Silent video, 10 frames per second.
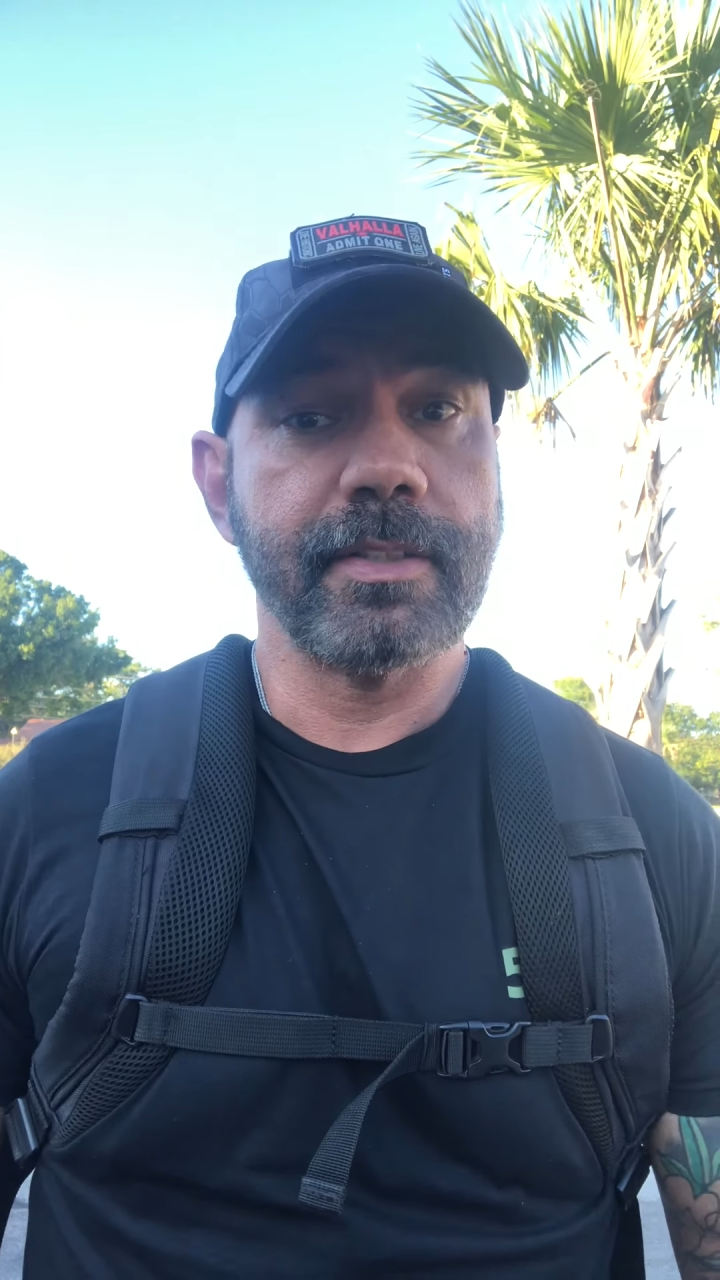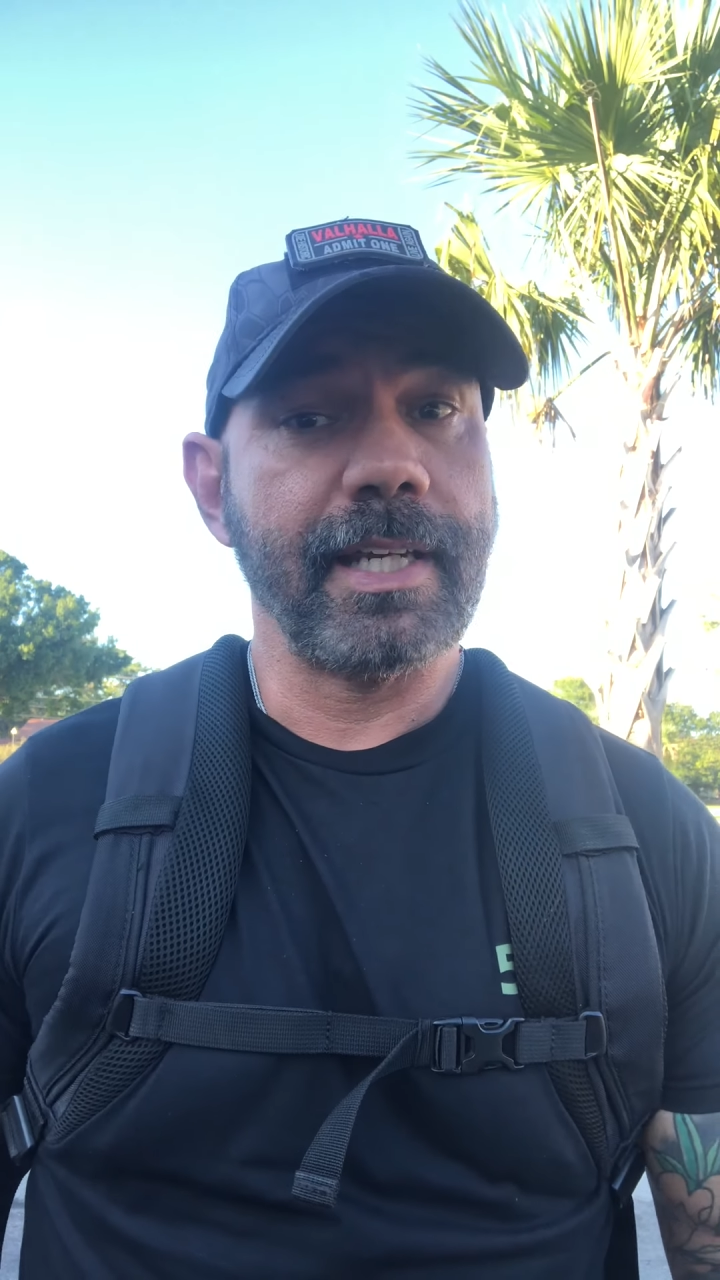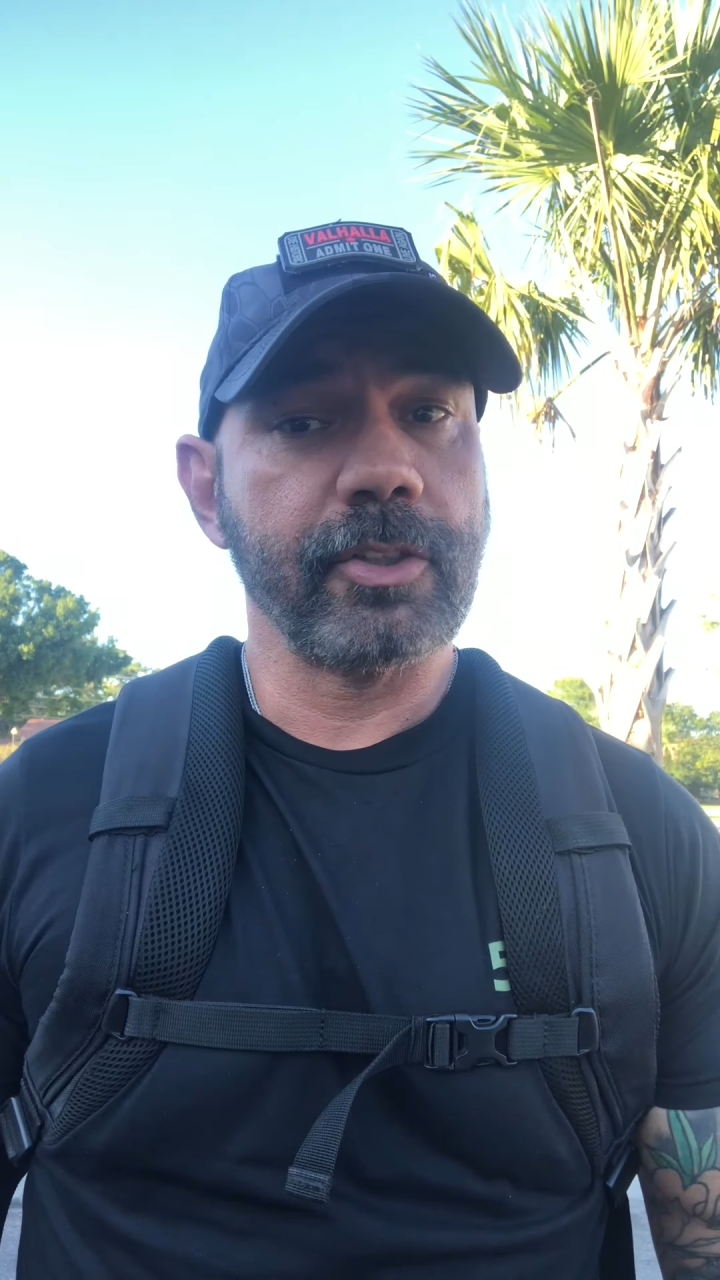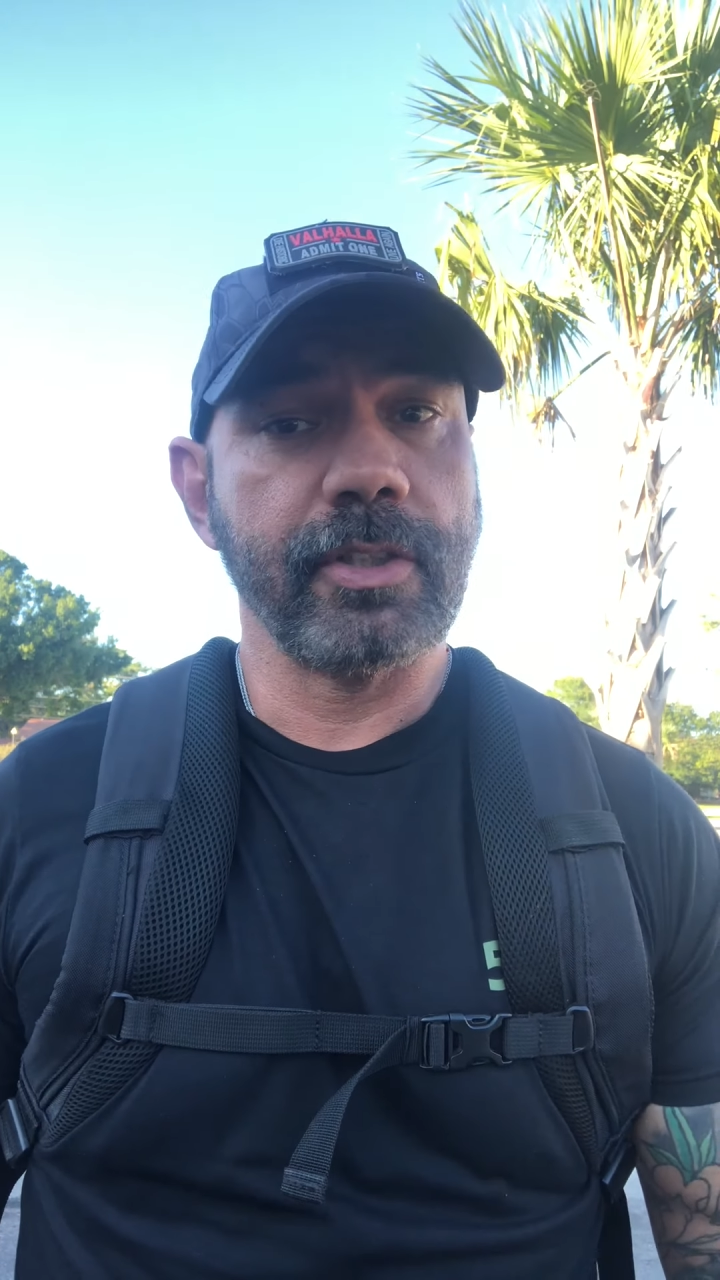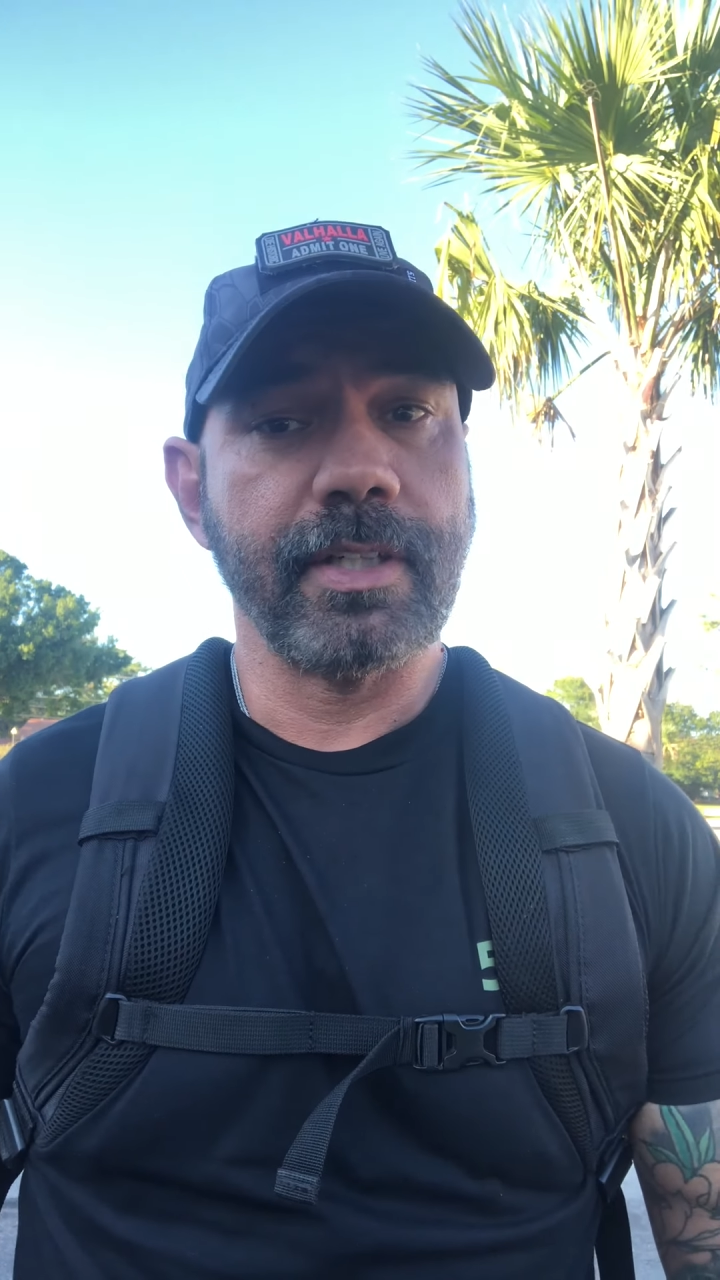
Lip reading: It's actually a